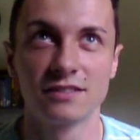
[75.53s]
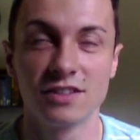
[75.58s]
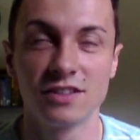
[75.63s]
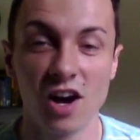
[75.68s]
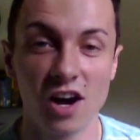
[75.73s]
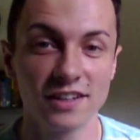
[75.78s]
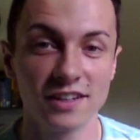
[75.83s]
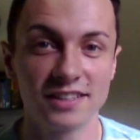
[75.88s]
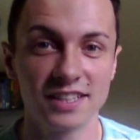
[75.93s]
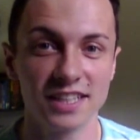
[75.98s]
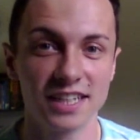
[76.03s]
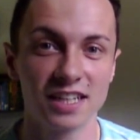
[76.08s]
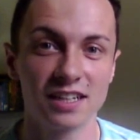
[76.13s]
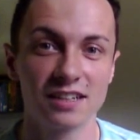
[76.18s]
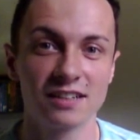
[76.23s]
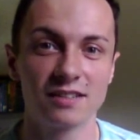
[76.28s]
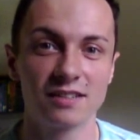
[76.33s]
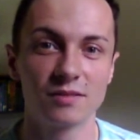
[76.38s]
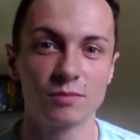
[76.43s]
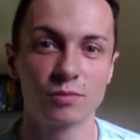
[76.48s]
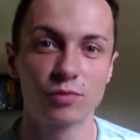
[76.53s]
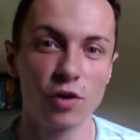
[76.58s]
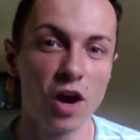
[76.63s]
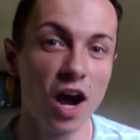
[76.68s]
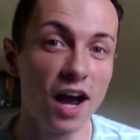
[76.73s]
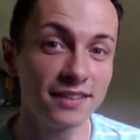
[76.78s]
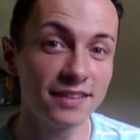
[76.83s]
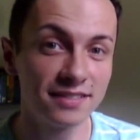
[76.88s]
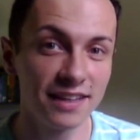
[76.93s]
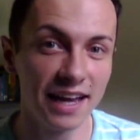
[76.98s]
daunting
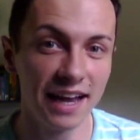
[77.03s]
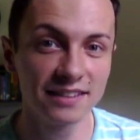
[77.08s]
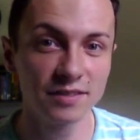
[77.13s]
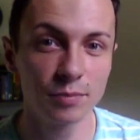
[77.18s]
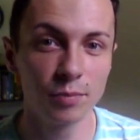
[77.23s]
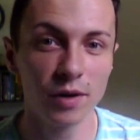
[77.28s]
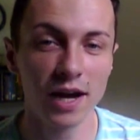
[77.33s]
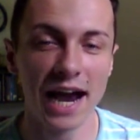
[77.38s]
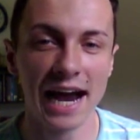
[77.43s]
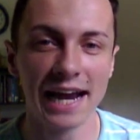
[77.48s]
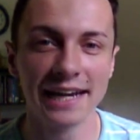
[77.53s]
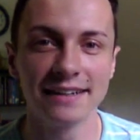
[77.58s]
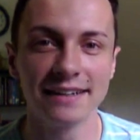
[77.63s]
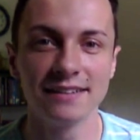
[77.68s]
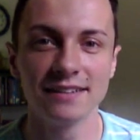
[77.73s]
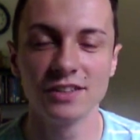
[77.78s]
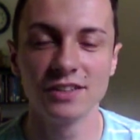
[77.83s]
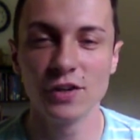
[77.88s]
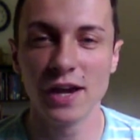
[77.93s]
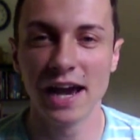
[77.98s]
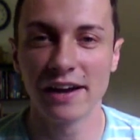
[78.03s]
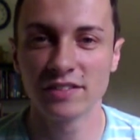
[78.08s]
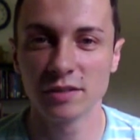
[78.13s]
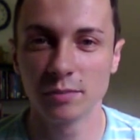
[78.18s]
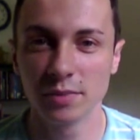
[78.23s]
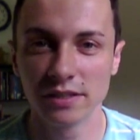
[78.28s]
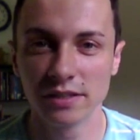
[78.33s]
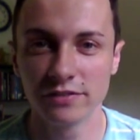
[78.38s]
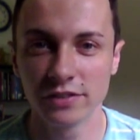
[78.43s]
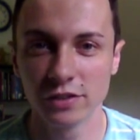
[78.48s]
process, but I'm you have
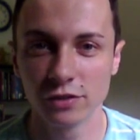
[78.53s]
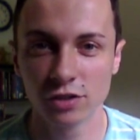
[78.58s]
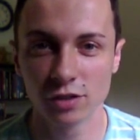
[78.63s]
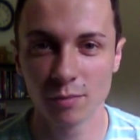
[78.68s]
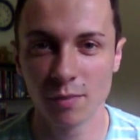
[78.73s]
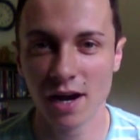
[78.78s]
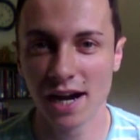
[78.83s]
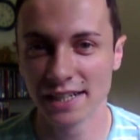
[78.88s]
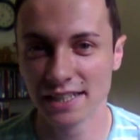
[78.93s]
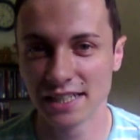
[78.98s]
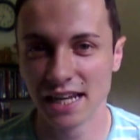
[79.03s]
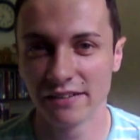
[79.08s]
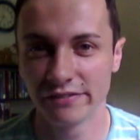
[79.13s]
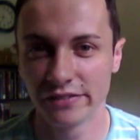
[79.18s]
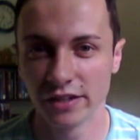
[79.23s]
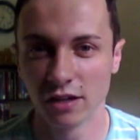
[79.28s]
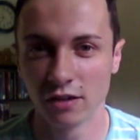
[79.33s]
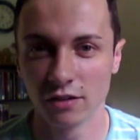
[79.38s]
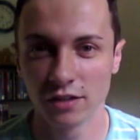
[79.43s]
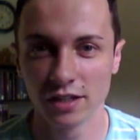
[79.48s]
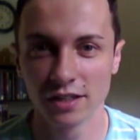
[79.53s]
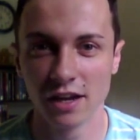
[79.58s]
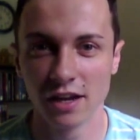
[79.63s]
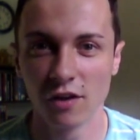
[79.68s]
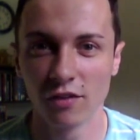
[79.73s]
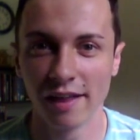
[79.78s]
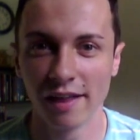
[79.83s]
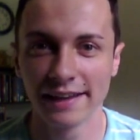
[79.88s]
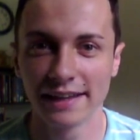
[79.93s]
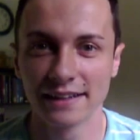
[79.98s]
to be future minded. I feel you
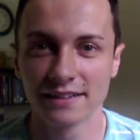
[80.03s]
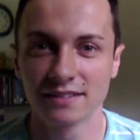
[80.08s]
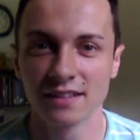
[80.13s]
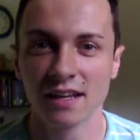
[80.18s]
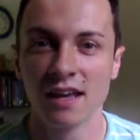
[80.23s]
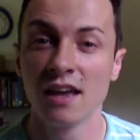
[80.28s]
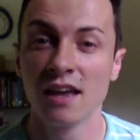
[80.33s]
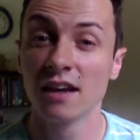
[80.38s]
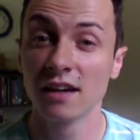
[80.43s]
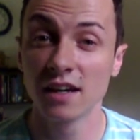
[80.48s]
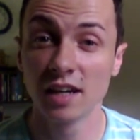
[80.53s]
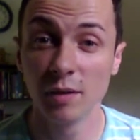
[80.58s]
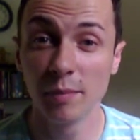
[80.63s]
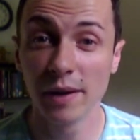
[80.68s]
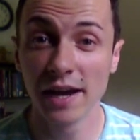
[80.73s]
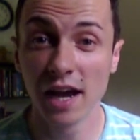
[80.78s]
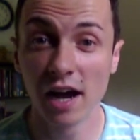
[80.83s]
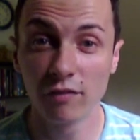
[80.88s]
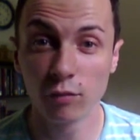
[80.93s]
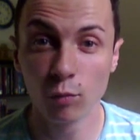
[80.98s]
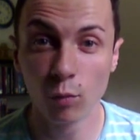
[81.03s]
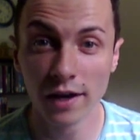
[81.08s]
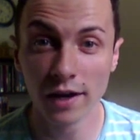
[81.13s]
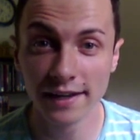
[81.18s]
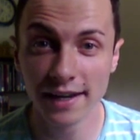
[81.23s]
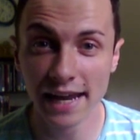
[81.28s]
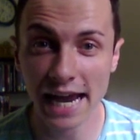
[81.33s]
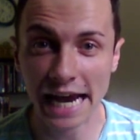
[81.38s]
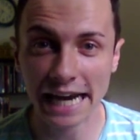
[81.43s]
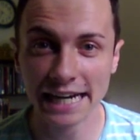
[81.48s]
know like it's gonna pay off
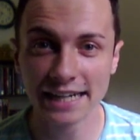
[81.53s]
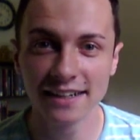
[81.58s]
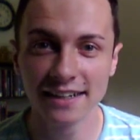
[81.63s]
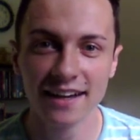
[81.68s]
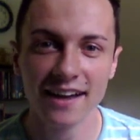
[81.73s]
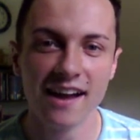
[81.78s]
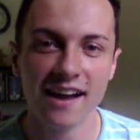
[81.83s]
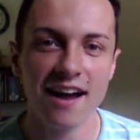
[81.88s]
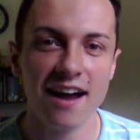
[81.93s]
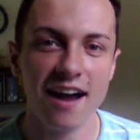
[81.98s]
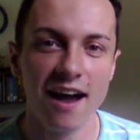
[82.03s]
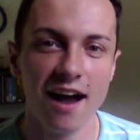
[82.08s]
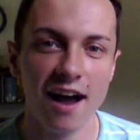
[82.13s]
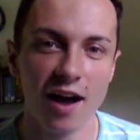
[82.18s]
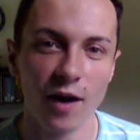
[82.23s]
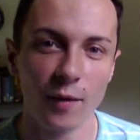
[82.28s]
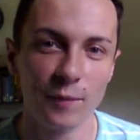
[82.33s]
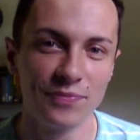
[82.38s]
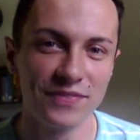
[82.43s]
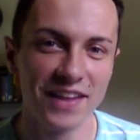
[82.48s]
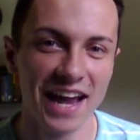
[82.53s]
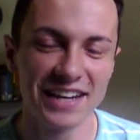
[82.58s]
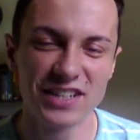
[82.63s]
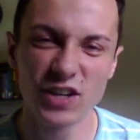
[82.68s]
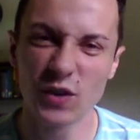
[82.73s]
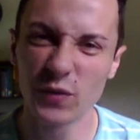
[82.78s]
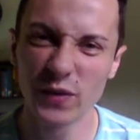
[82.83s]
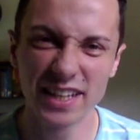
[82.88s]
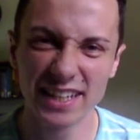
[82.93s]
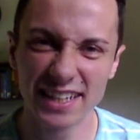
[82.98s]
one day. Um, I
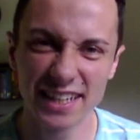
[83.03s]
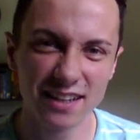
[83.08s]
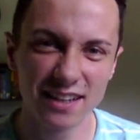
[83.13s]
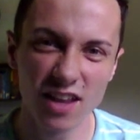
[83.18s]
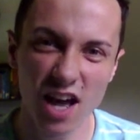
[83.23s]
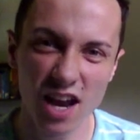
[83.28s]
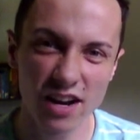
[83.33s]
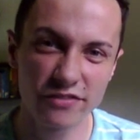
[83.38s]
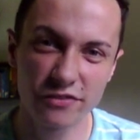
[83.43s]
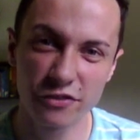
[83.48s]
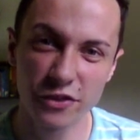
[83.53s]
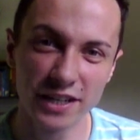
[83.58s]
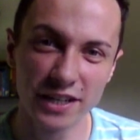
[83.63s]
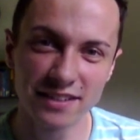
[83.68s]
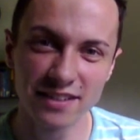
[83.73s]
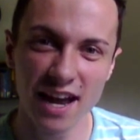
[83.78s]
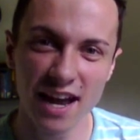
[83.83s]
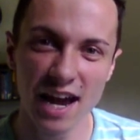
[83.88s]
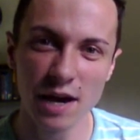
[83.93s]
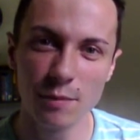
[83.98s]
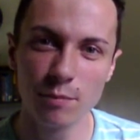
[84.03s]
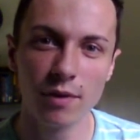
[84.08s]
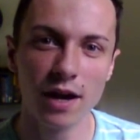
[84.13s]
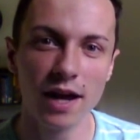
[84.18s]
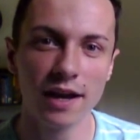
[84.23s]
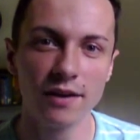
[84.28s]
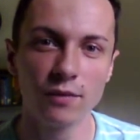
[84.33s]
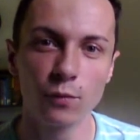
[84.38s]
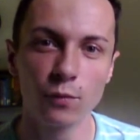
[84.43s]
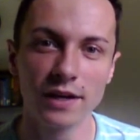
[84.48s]
don't really get a lot of free time,
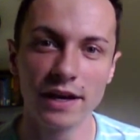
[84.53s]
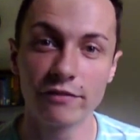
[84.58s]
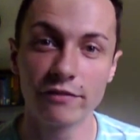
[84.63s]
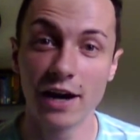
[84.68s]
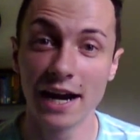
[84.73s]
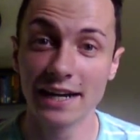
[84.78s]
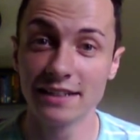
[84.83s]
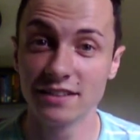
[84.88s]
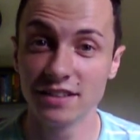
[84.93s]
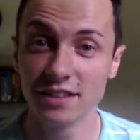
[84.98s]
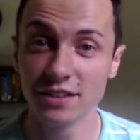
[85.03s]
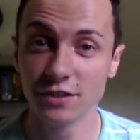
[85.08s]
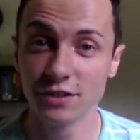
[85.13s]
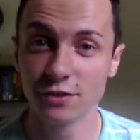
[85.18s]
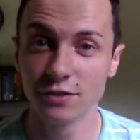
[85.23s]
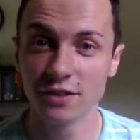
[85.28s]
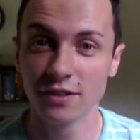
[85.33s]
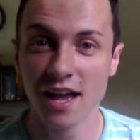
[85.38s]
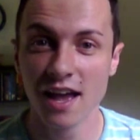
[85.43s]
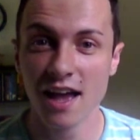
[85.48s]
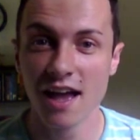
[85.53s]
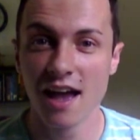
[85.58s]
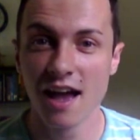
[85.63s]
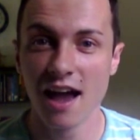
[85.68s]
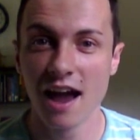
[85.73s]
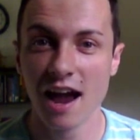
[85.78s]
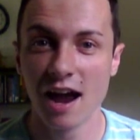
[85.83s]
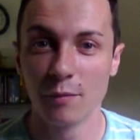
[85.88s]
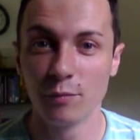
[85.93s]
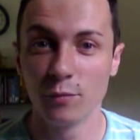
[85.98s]
but whenever I do,
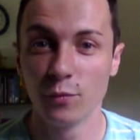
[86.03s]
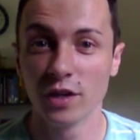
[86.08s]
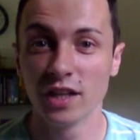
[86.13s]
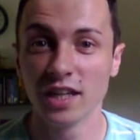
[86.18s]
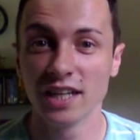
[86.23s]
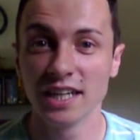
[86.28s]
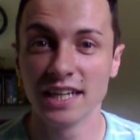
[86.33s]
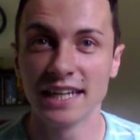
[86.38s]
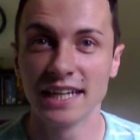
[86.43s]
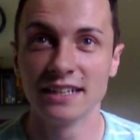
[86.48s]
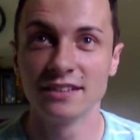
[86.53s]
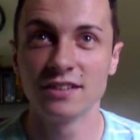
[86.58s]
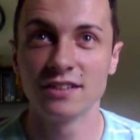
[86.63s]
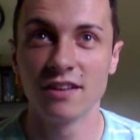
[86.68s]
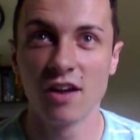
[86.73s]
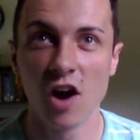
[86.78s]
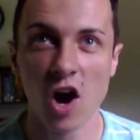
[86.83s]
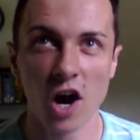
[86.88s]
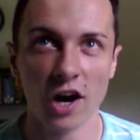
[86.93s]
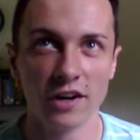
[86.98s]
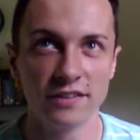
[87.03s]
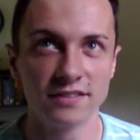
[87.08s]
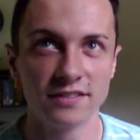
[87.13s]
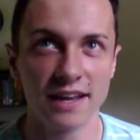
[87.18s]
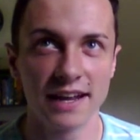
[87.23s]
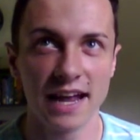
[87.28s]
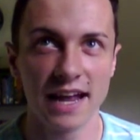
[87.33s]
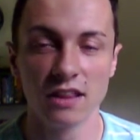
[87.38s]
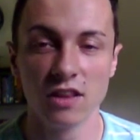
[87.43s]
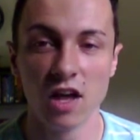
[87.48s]
I'm really into the
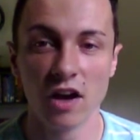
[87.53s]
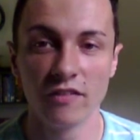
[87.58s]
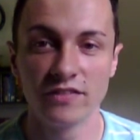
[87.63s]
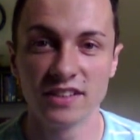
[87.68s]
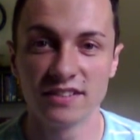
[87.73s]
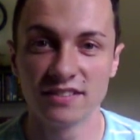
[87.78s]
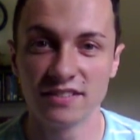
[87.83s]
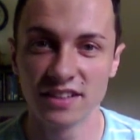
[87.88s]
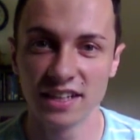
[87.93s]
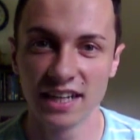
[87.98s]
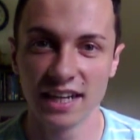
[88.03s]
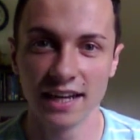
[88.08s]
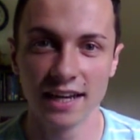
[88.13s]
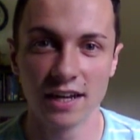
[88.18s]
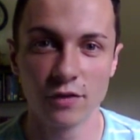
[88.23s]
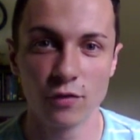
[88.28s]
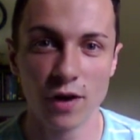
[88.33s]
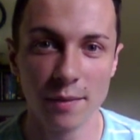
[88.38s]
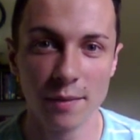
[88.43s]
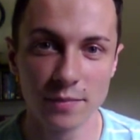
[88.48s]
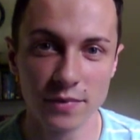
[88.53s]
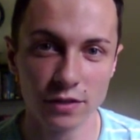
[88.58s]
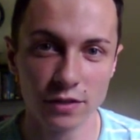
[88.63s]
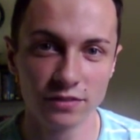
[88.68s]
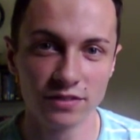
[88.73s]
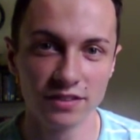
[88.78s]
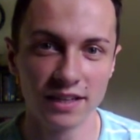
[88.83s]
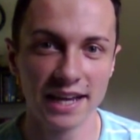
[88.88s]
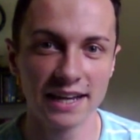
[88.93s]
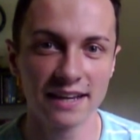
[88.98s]
arts. Like I love to sing and write
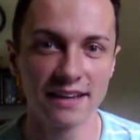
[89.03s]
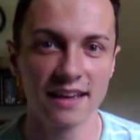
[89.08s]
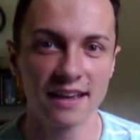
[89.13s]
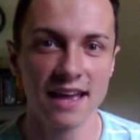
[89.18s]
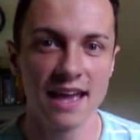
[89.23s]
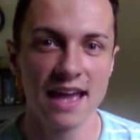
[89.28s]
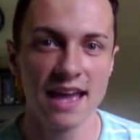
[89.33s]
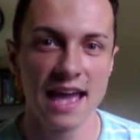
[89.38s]
music,